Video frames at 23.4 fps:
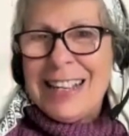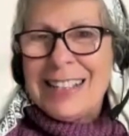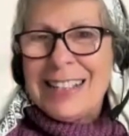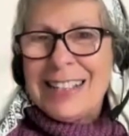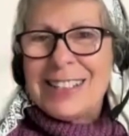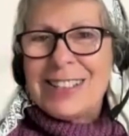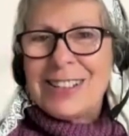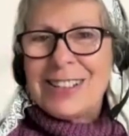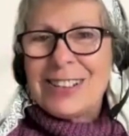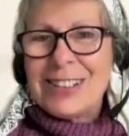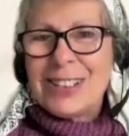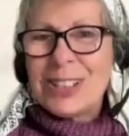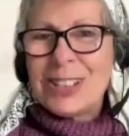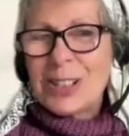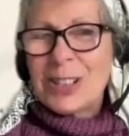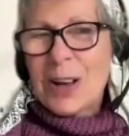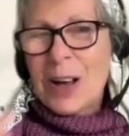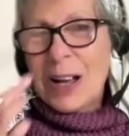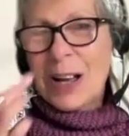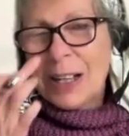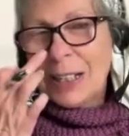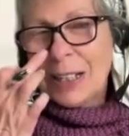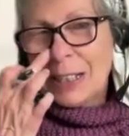So let's
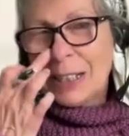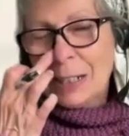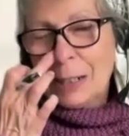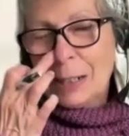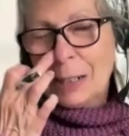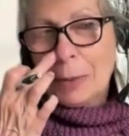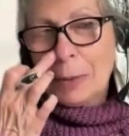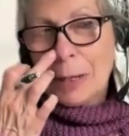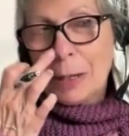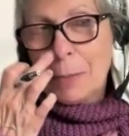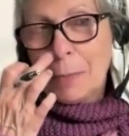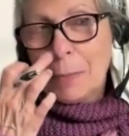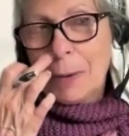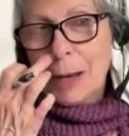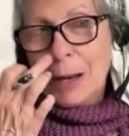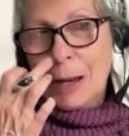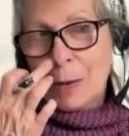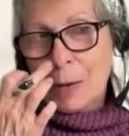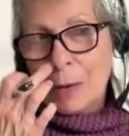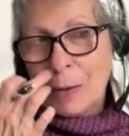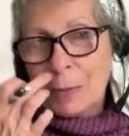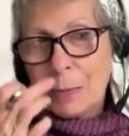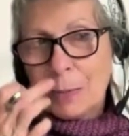talk a little bit
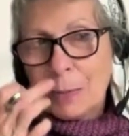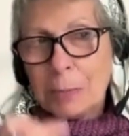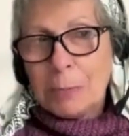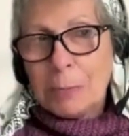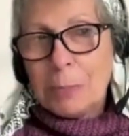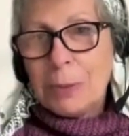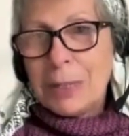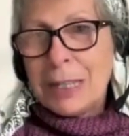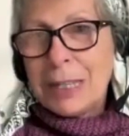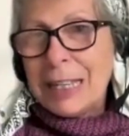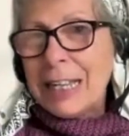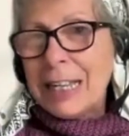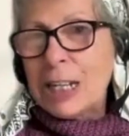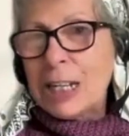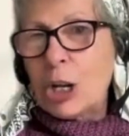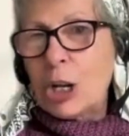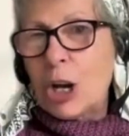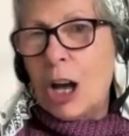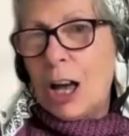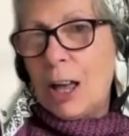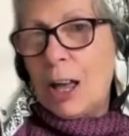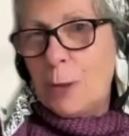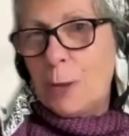about being an
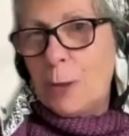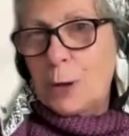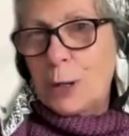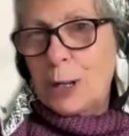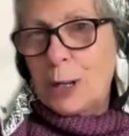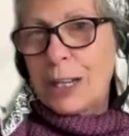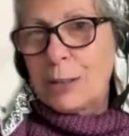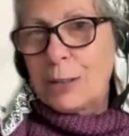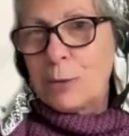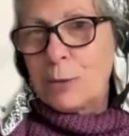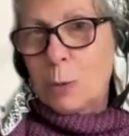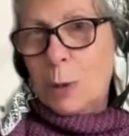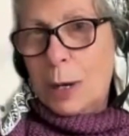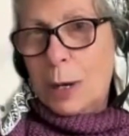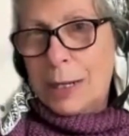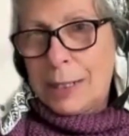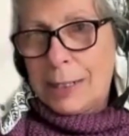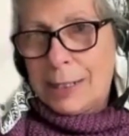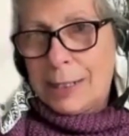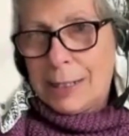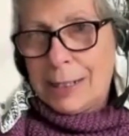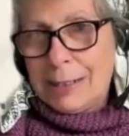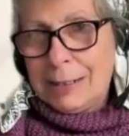author and
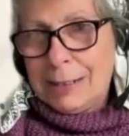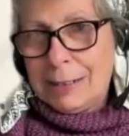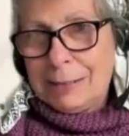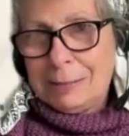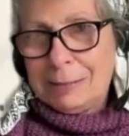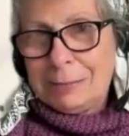writing.